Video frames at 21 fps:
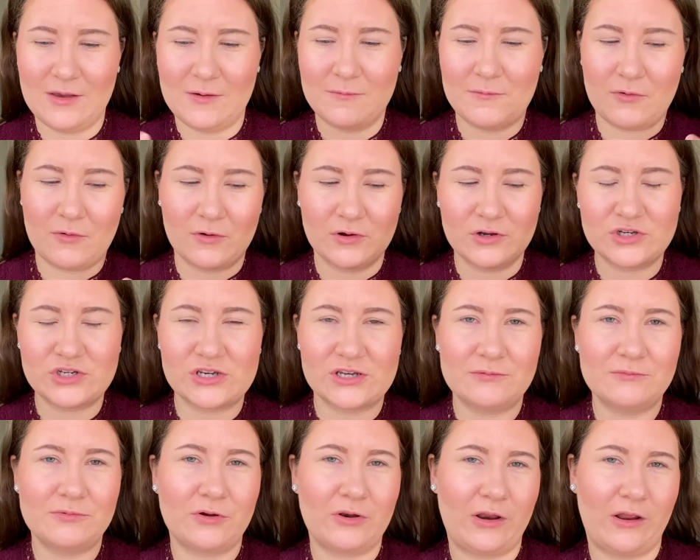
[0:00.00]

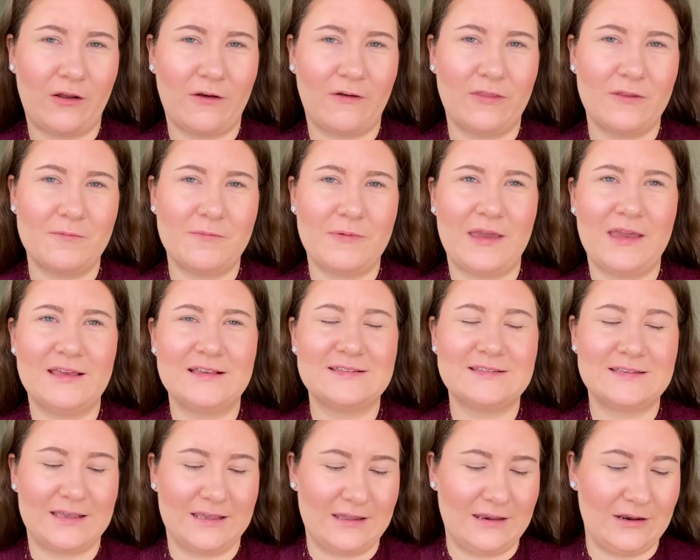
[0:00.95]
portion, putting on the base,
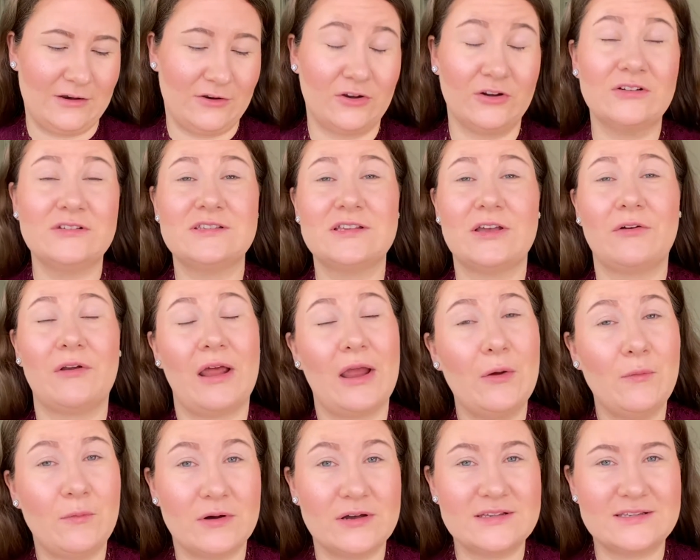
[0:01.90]
and it turns out
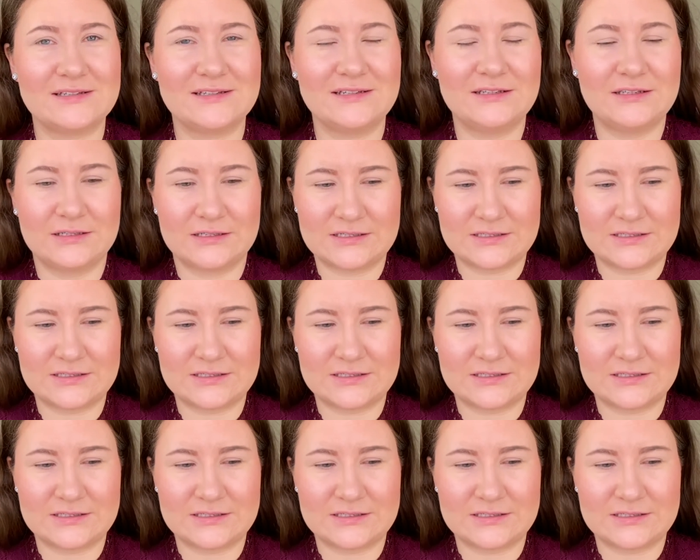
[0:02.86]
I wasn't,